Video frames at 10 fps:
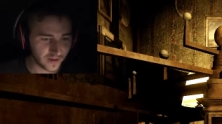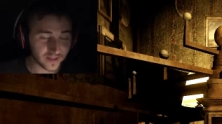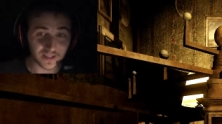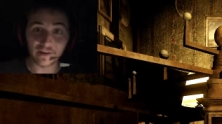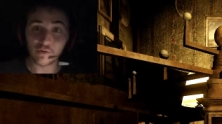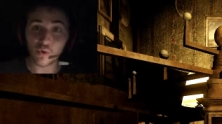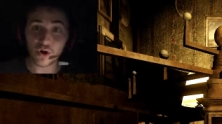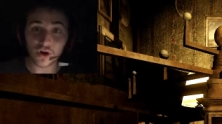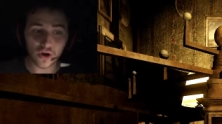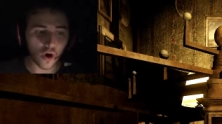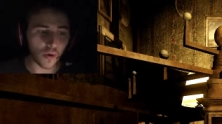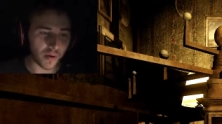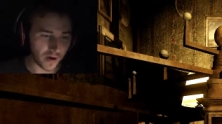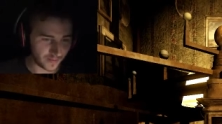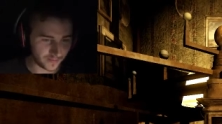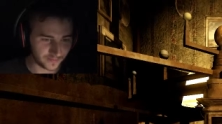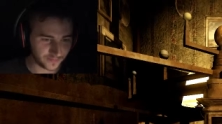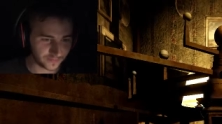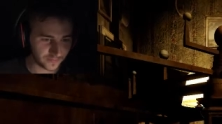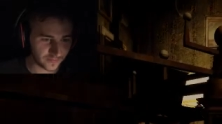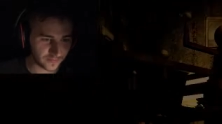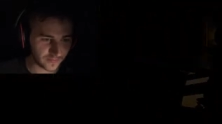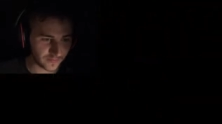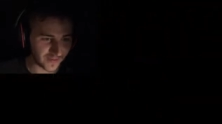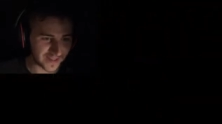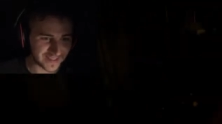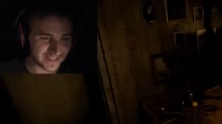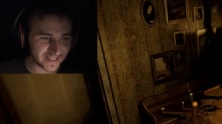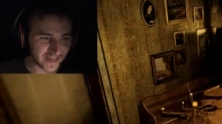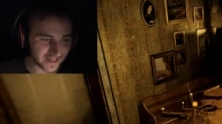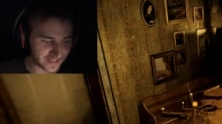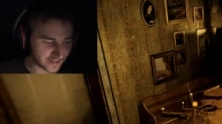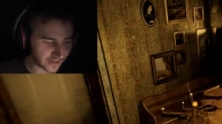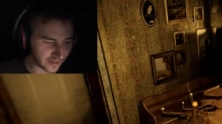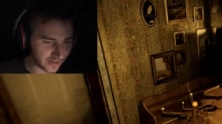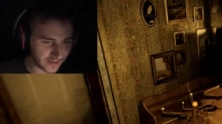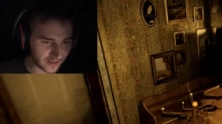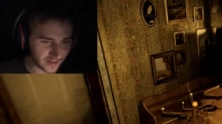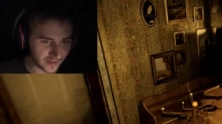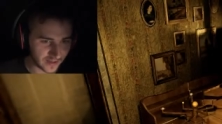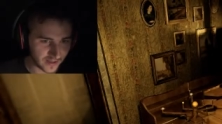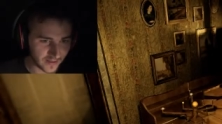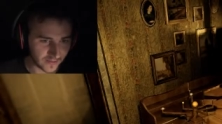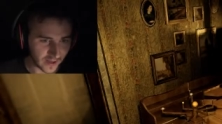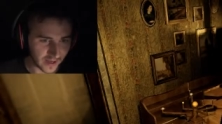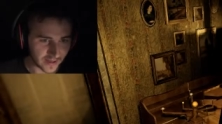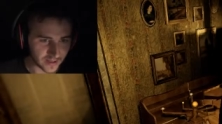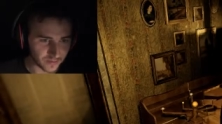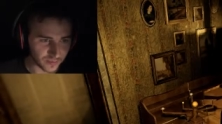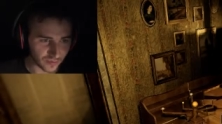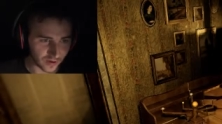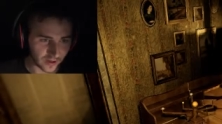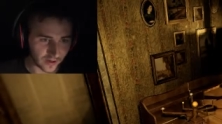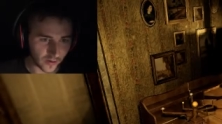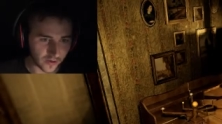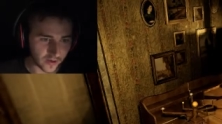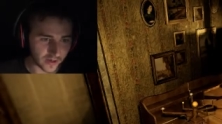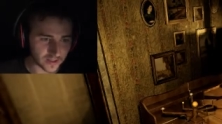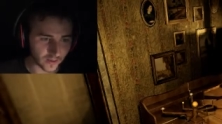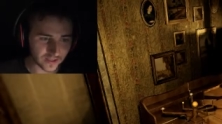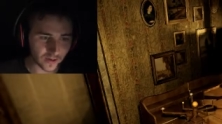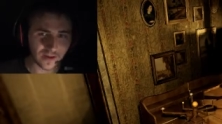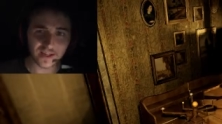It's another wooden knob. Fantastic. That is brilliant. Okay, so I don't